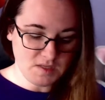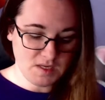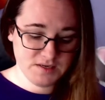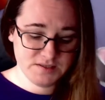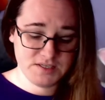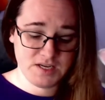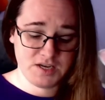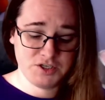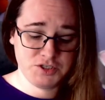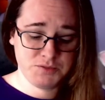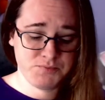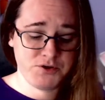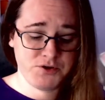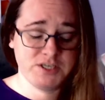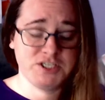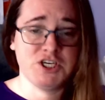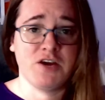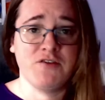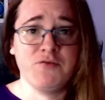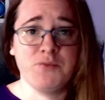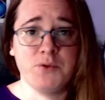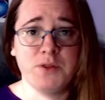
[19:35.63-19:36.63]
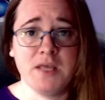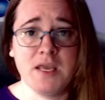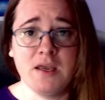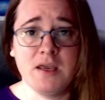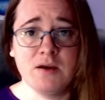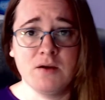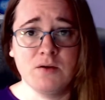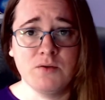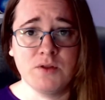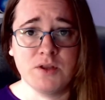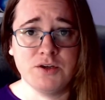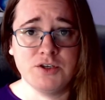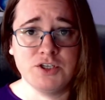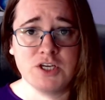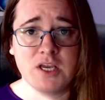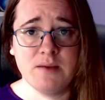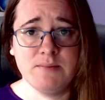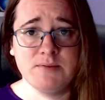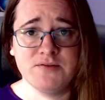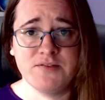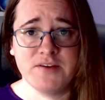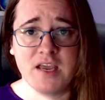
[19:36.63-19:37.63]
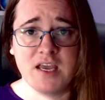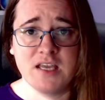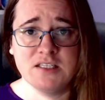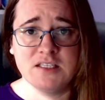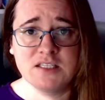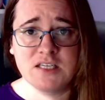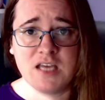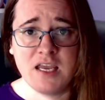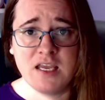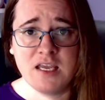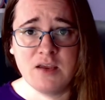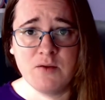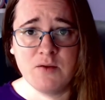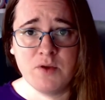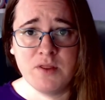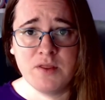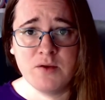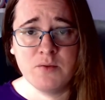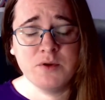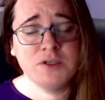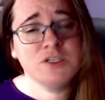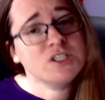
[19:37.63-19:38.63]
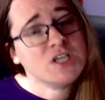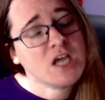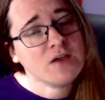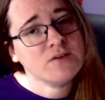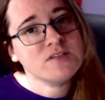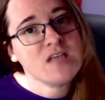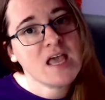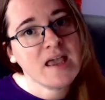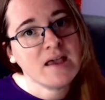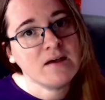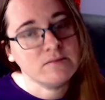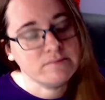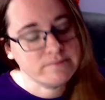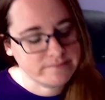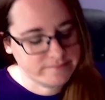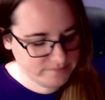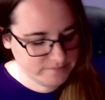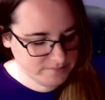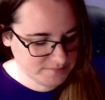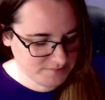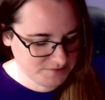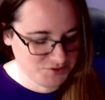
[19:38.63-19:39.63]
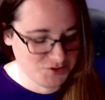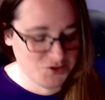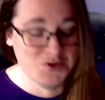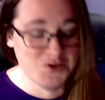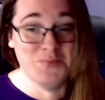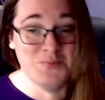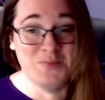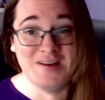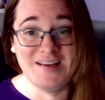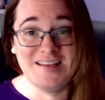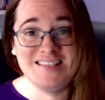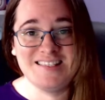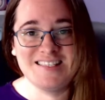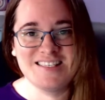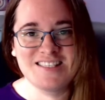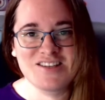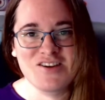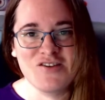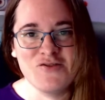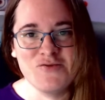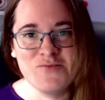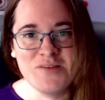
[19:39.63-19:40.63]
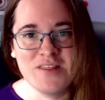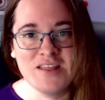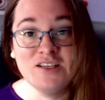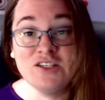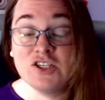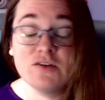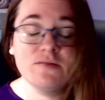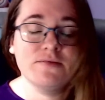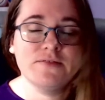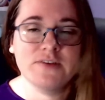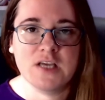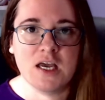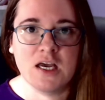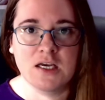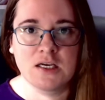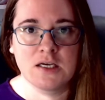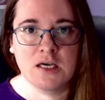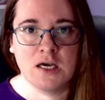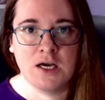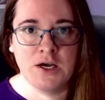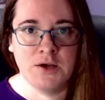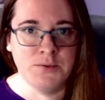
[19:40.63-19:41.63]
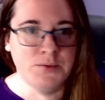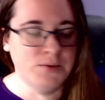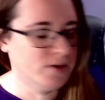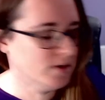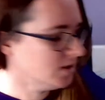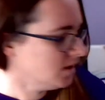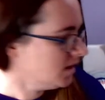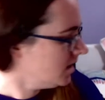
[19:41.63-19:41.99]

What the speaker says: So she's pretty chuffed with it, although she keeps forgetting to take it with her when she goes out normally to school, but then she'll forget her coat.